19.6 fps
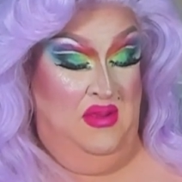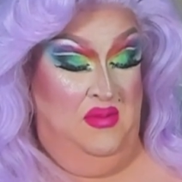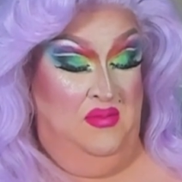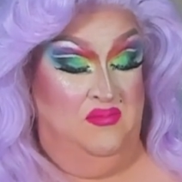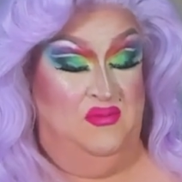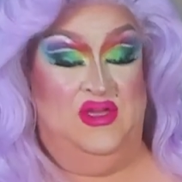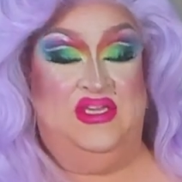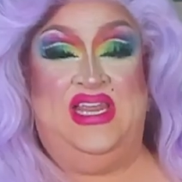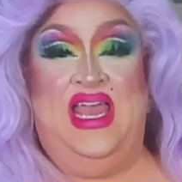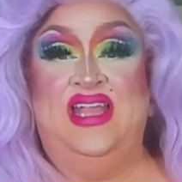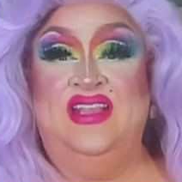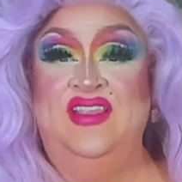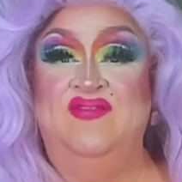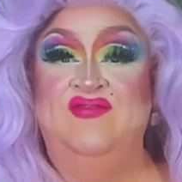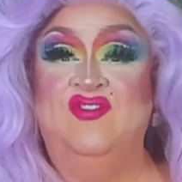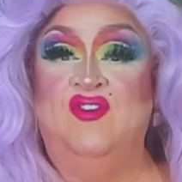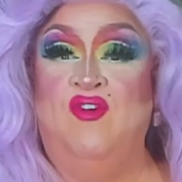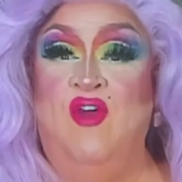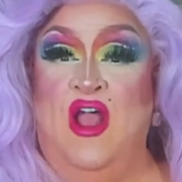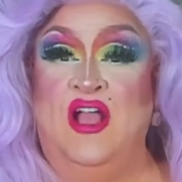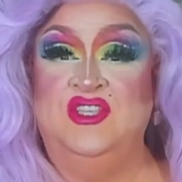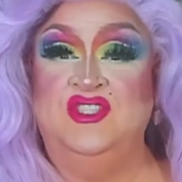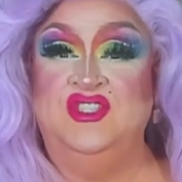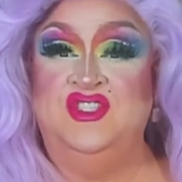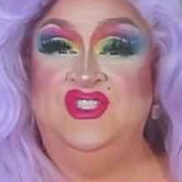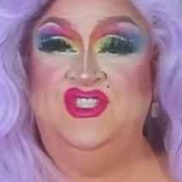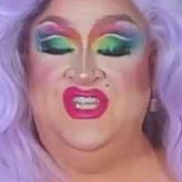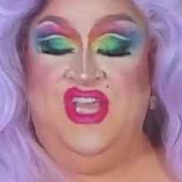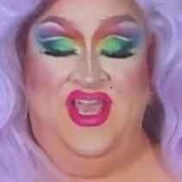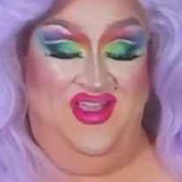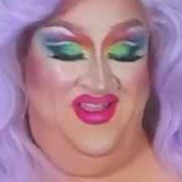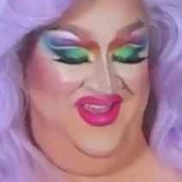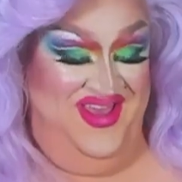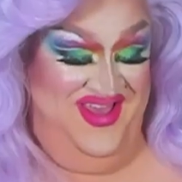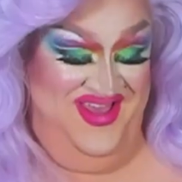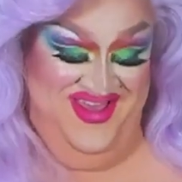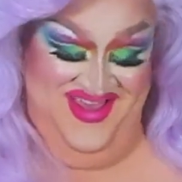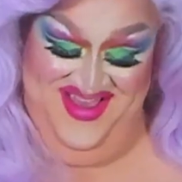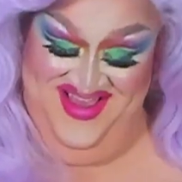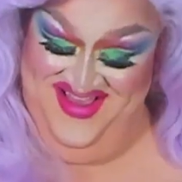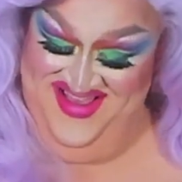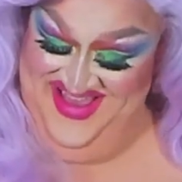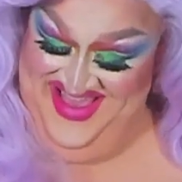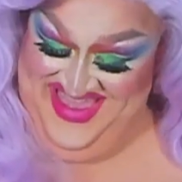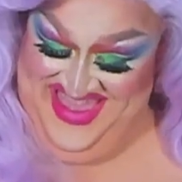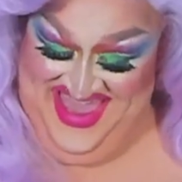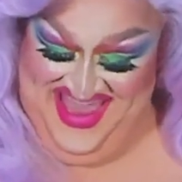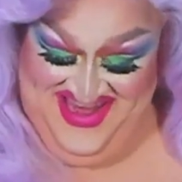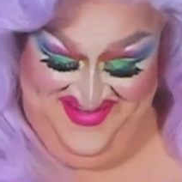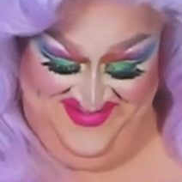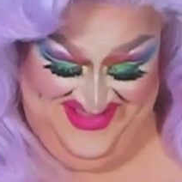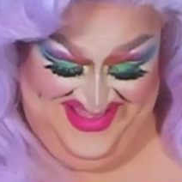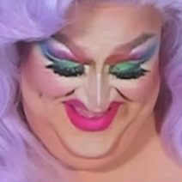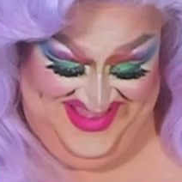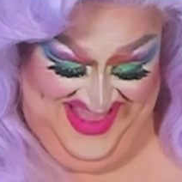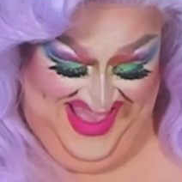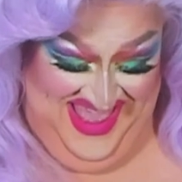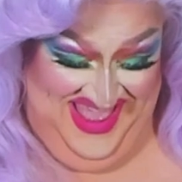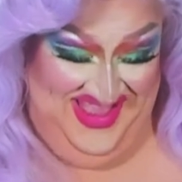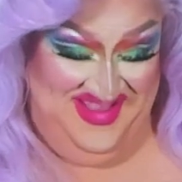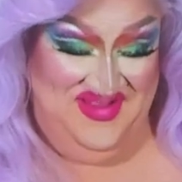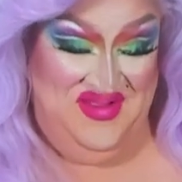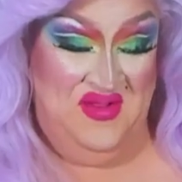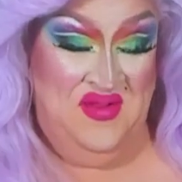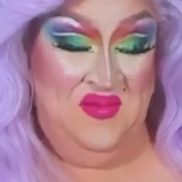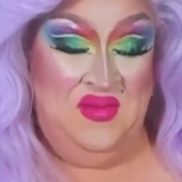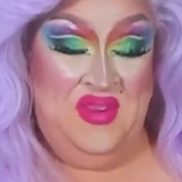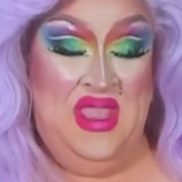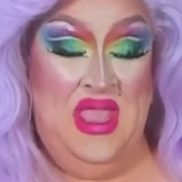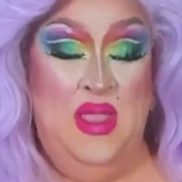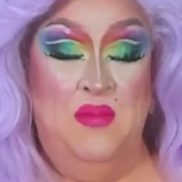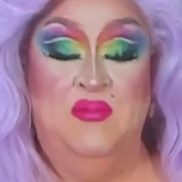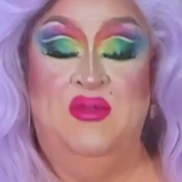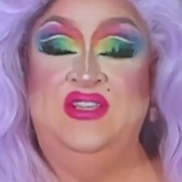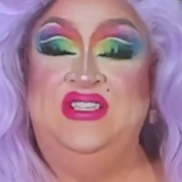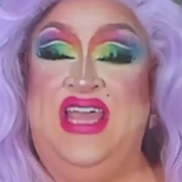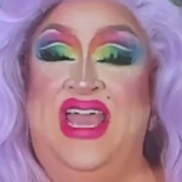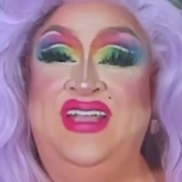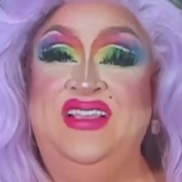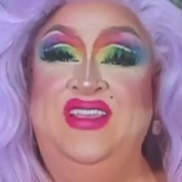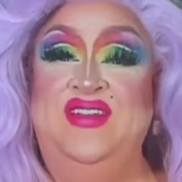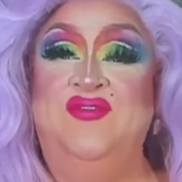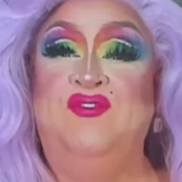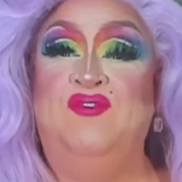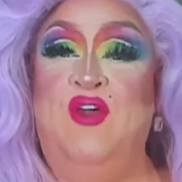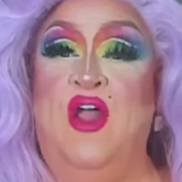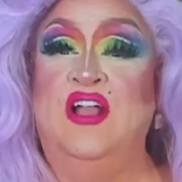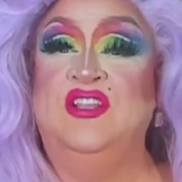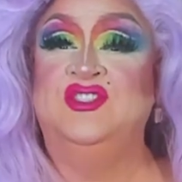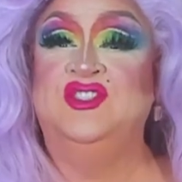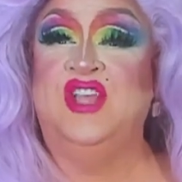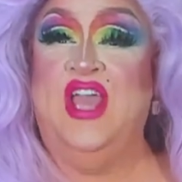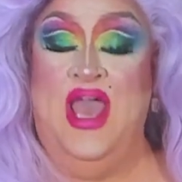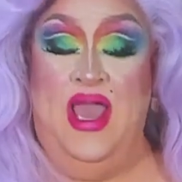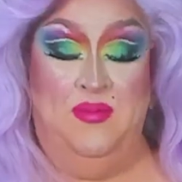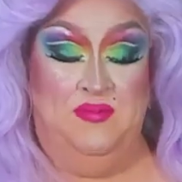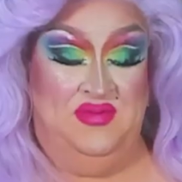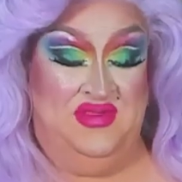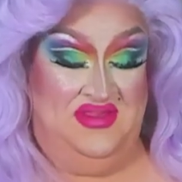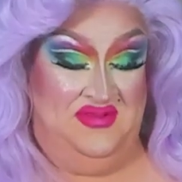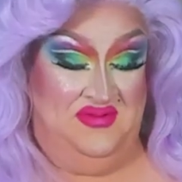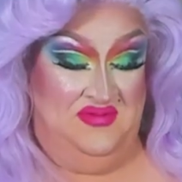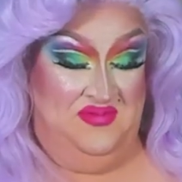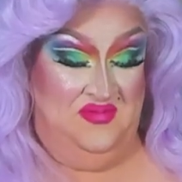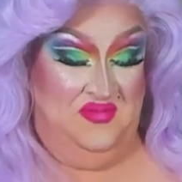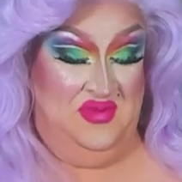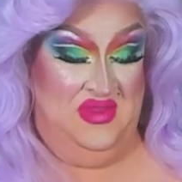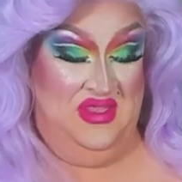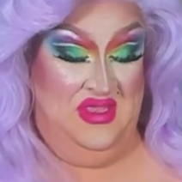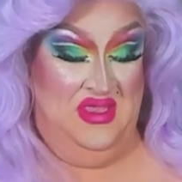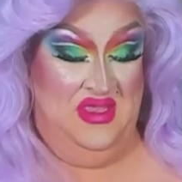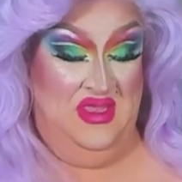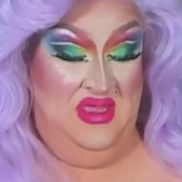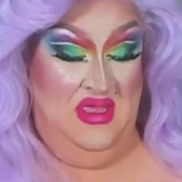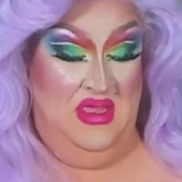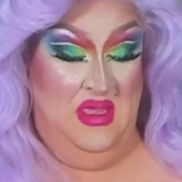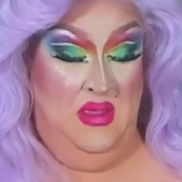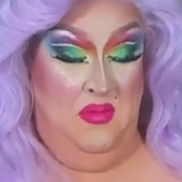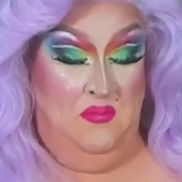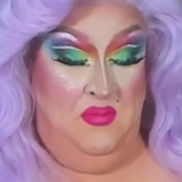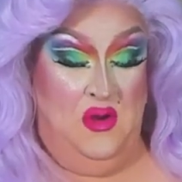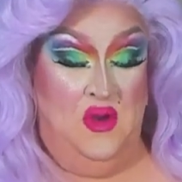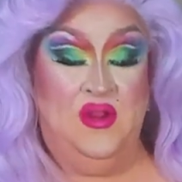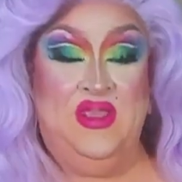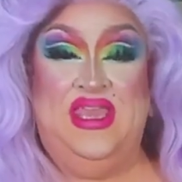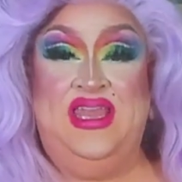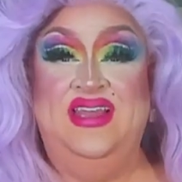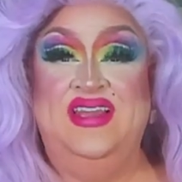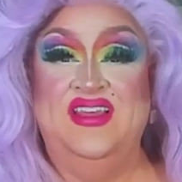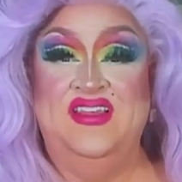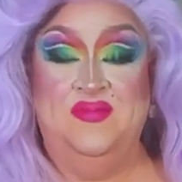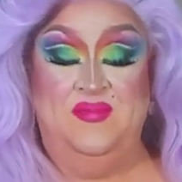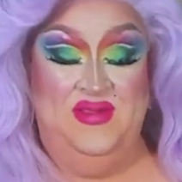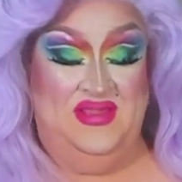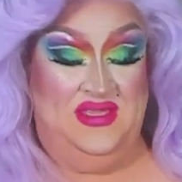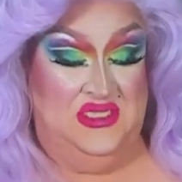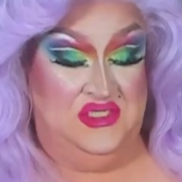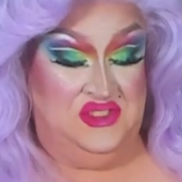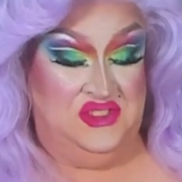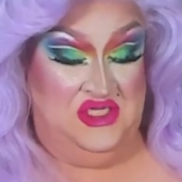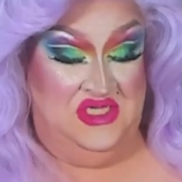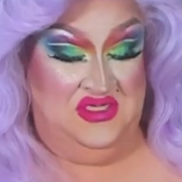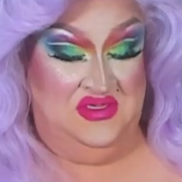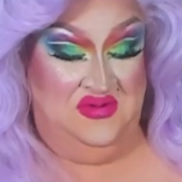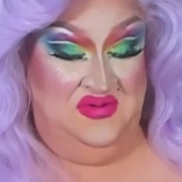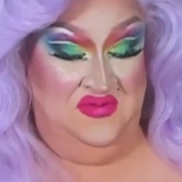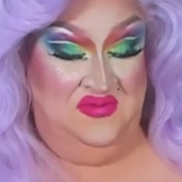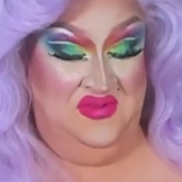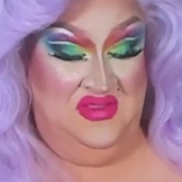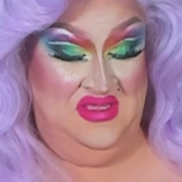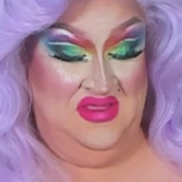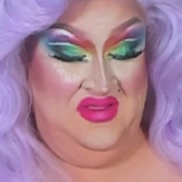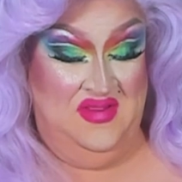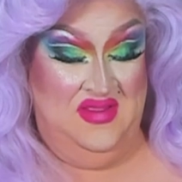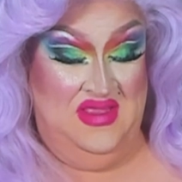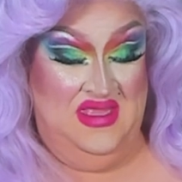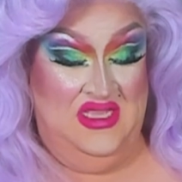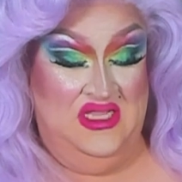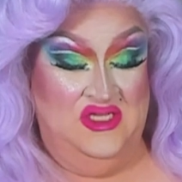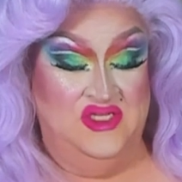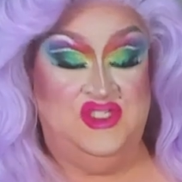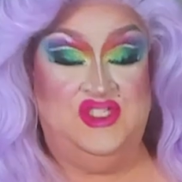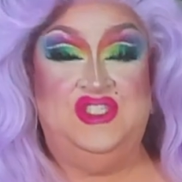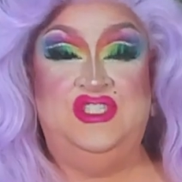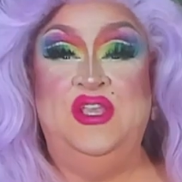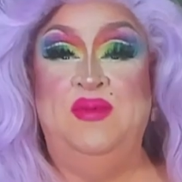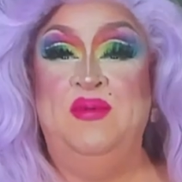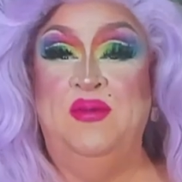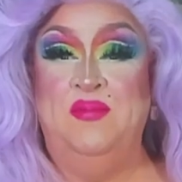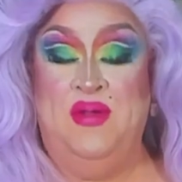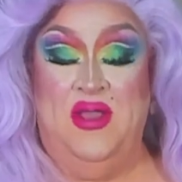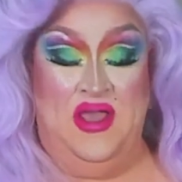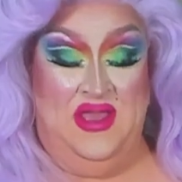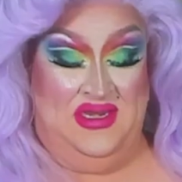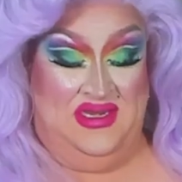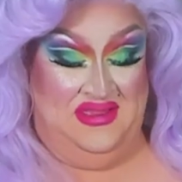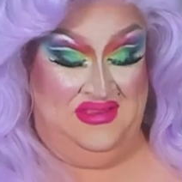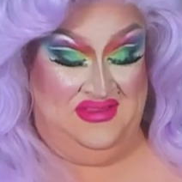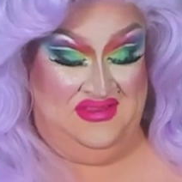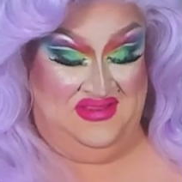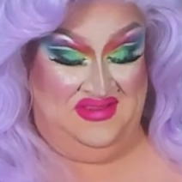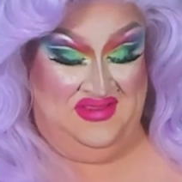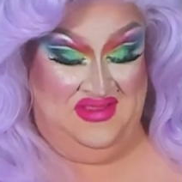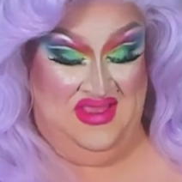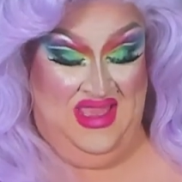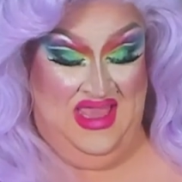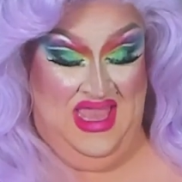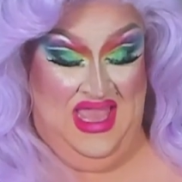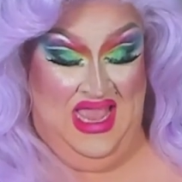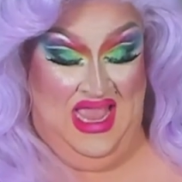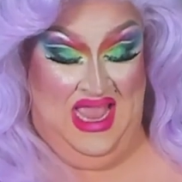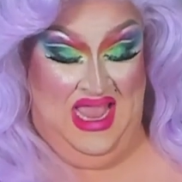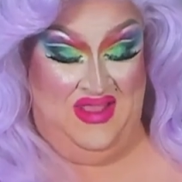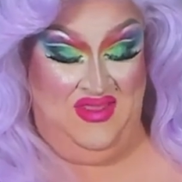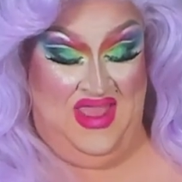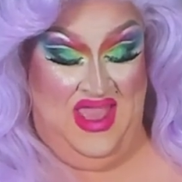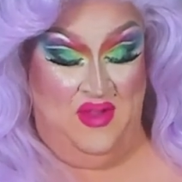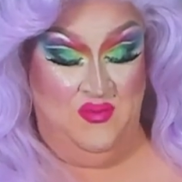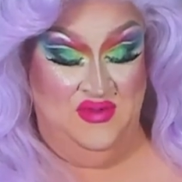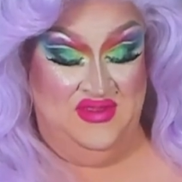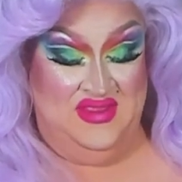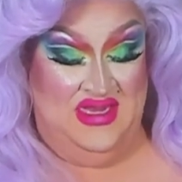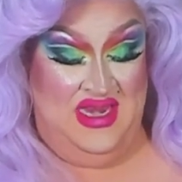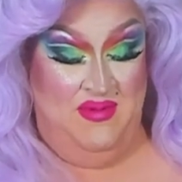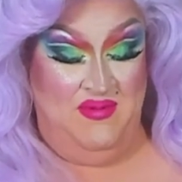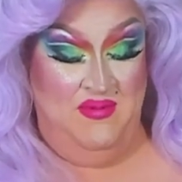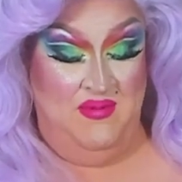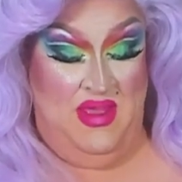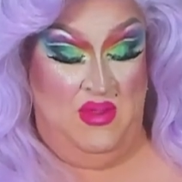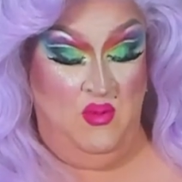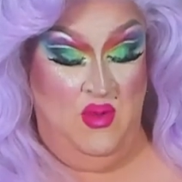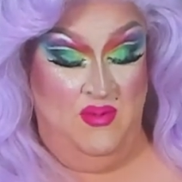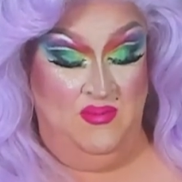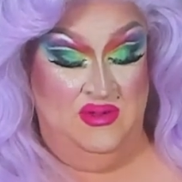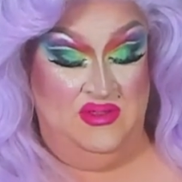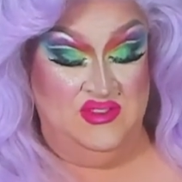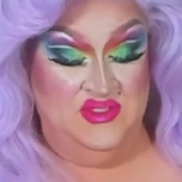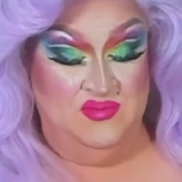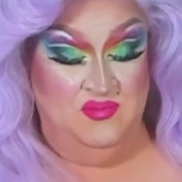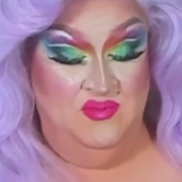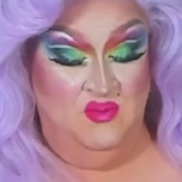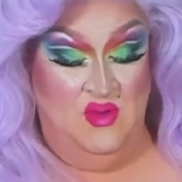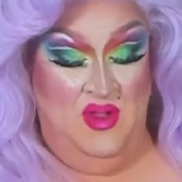Protective Crotch... I could say it. Protective Crotch Cups. Perky Disposition. Shimmer Bodice. And that was the name of my one-woman...